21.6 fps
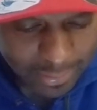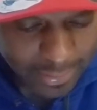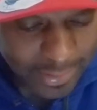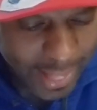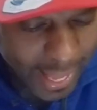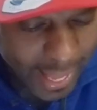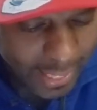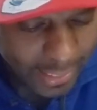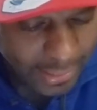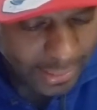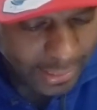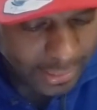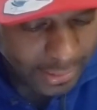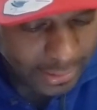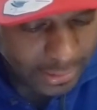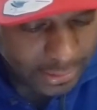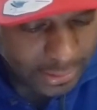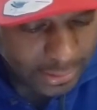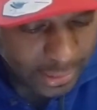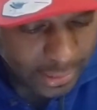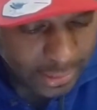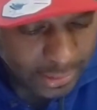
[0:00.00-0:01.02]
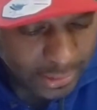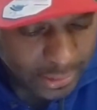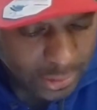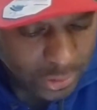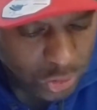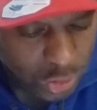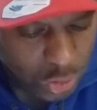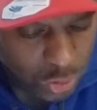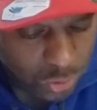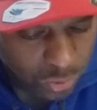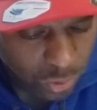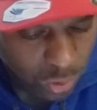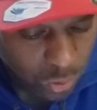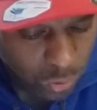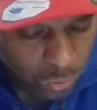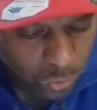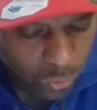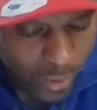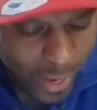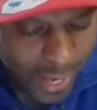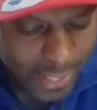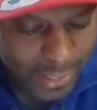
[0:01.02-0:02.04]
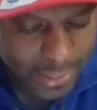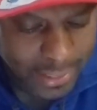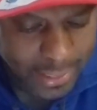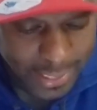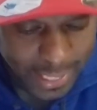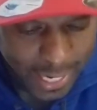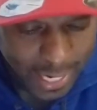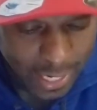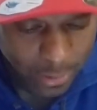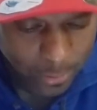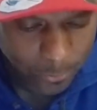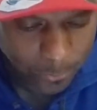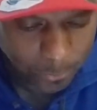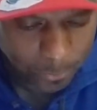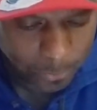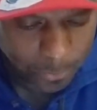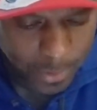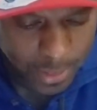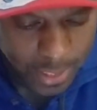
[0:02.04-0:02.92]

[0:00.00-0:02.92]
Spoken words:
that is in control right now.